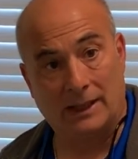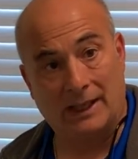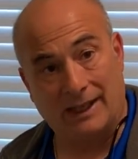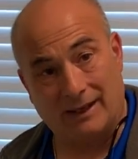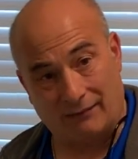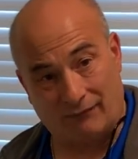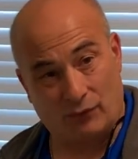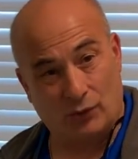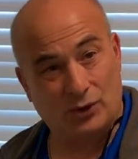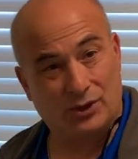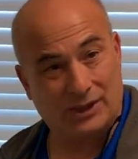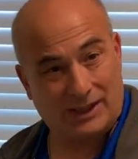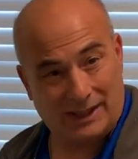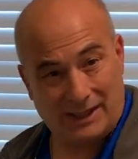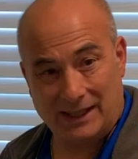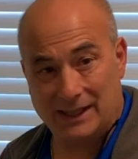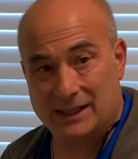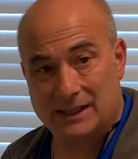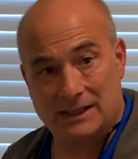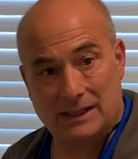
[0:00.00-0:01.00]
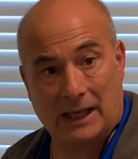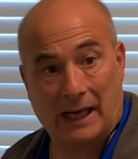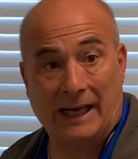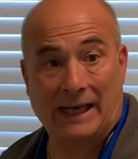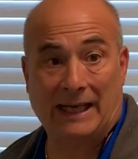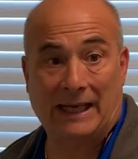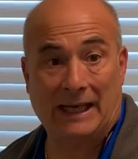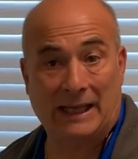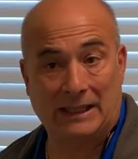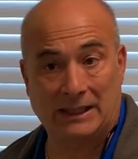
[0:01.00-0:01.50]
And unfortunately, these I
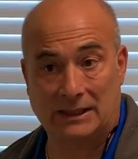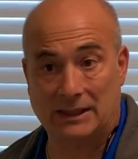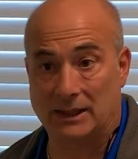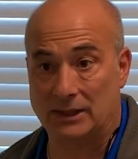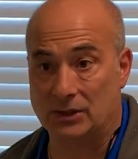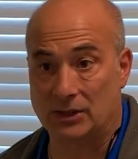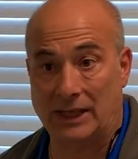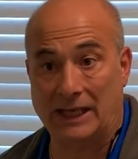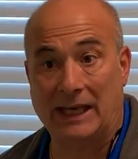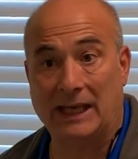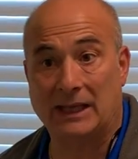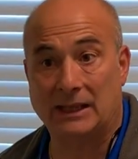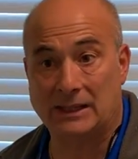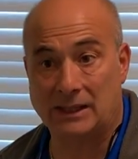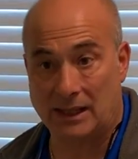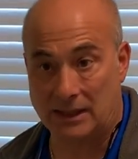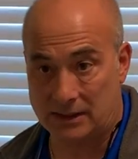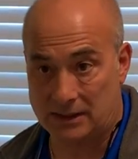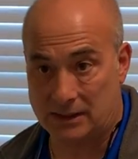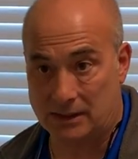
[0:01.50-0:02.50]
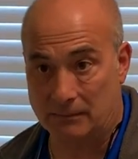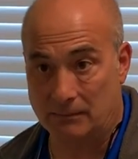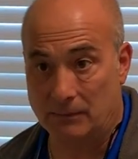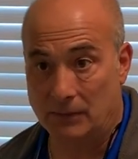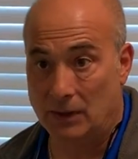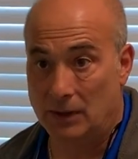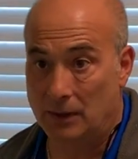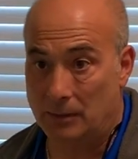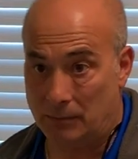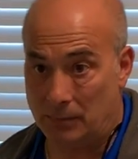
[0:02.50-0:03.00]
can't touch, I can't test them
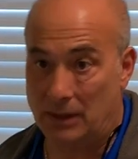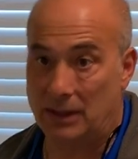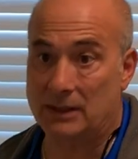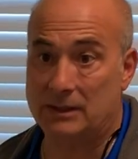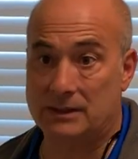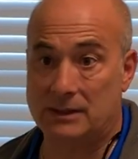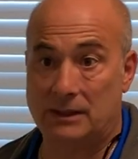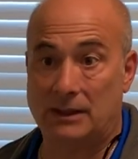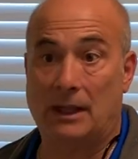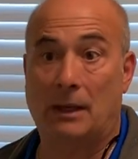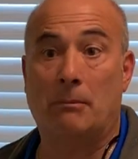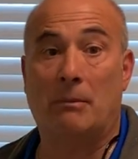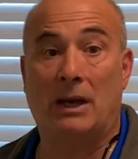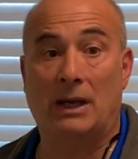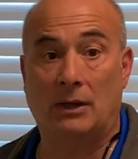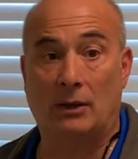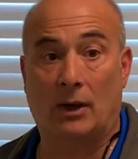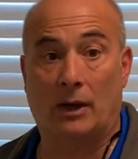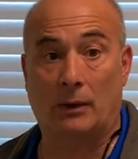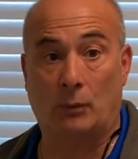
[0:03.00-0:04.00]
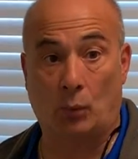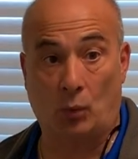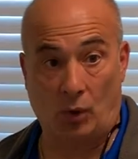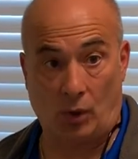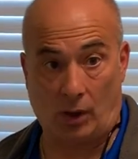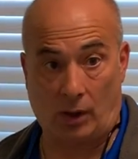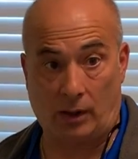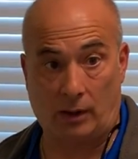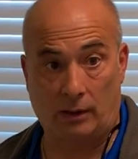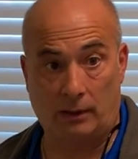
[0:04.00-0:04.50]
because they may not
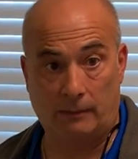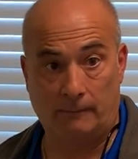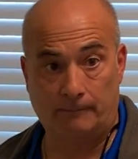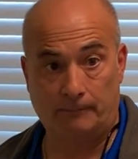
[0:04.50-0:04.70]
work.